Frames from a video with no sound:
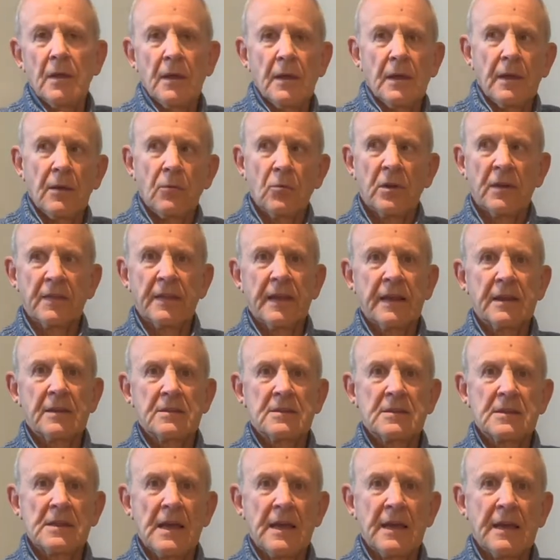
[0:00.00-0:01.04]
and what are they going to
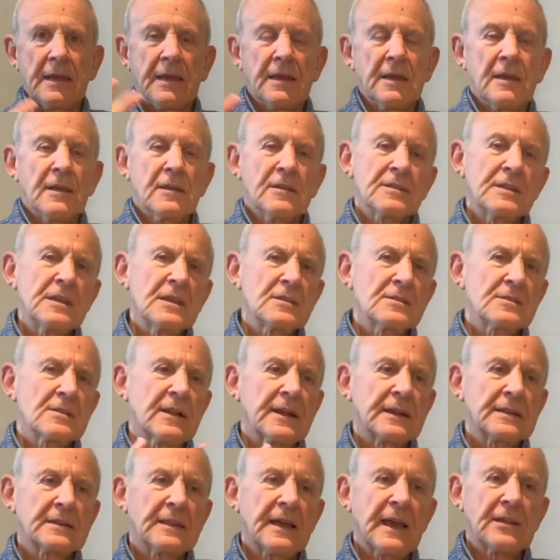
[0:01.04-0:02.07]
say? Things
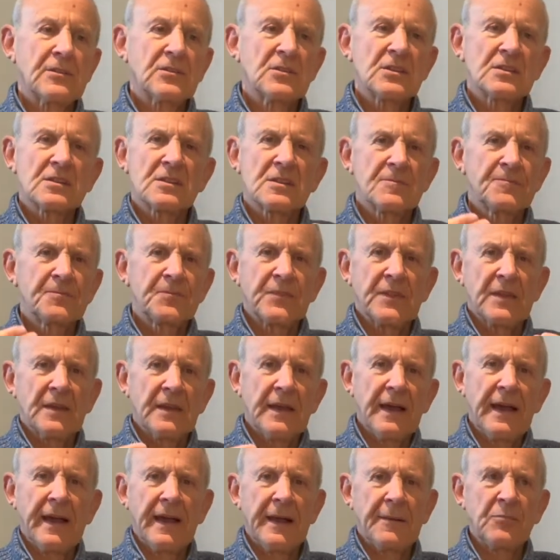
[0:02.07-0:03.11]
like that. Just
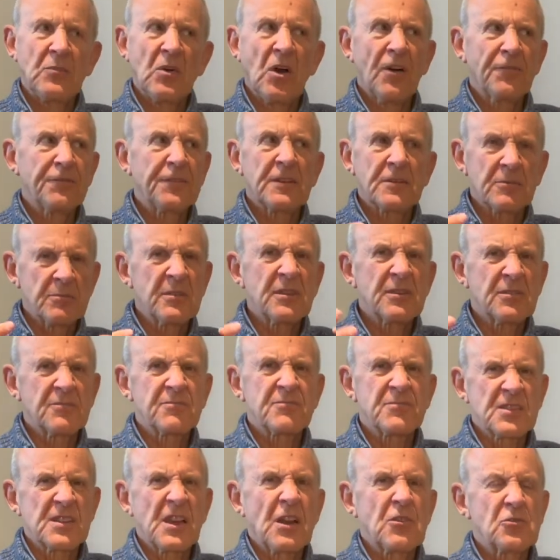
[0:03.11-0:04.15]
often a bit
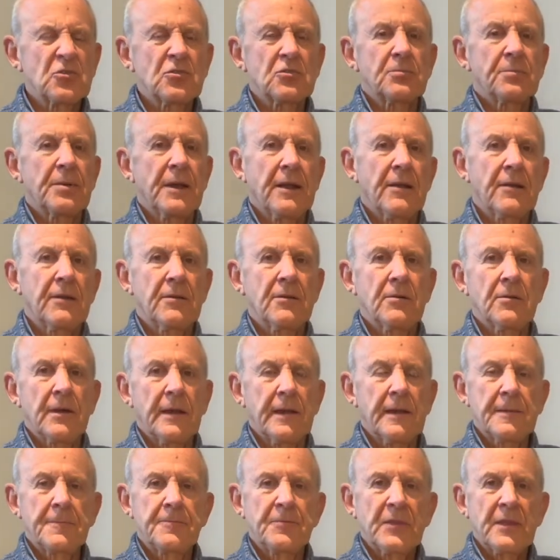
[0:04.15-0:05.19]
of social
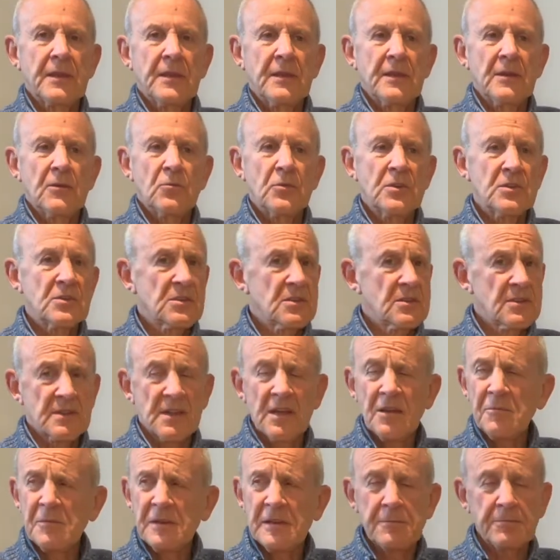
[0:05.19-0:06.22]
paranoia, which
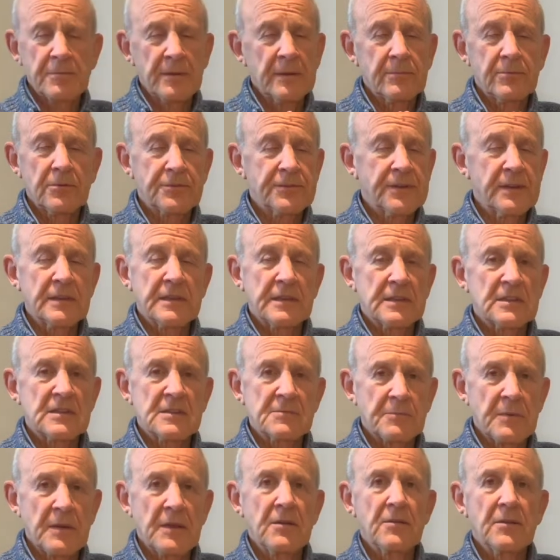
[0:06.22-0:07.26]
so many people did
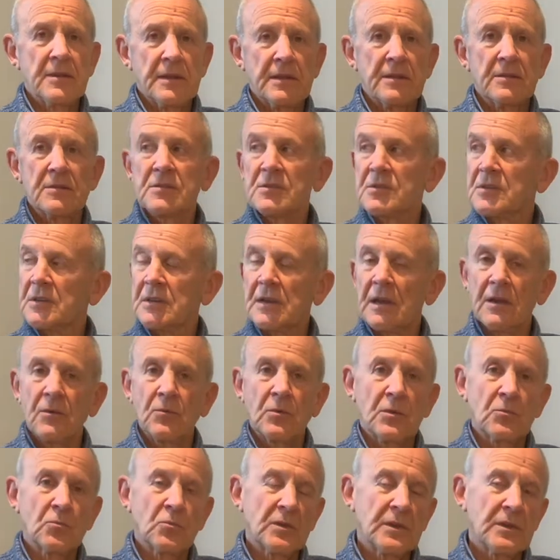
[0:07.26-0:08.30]
experience,
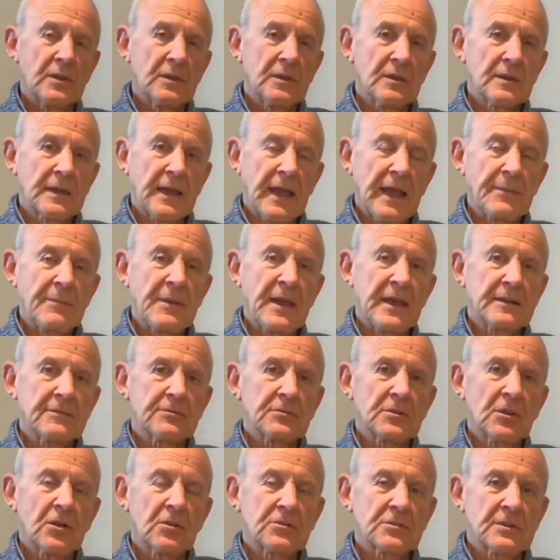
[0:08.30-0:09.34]
when we came out of
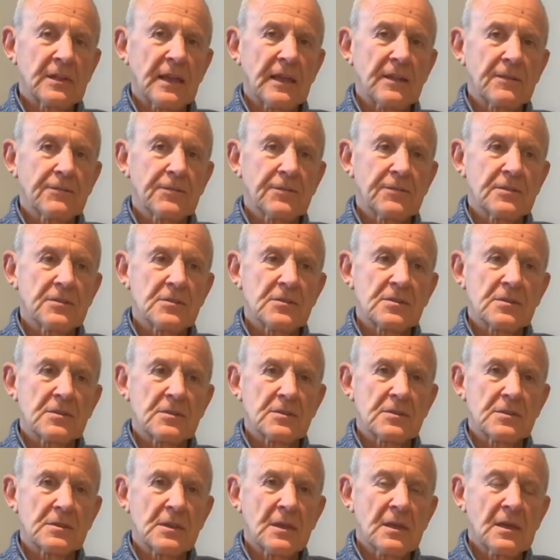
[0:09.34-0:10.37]
lockdown, for
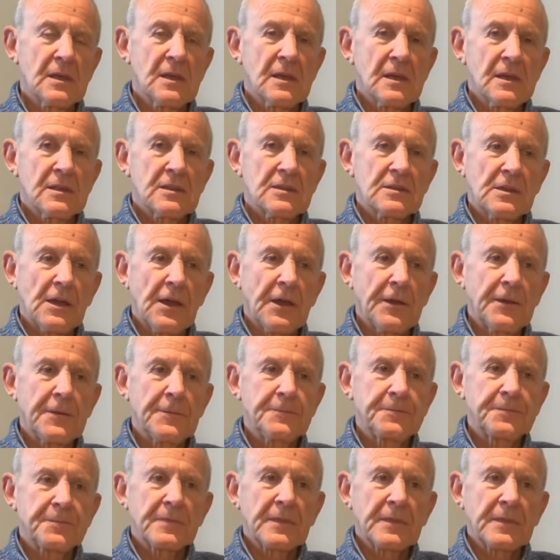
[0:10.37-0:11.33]
instance. So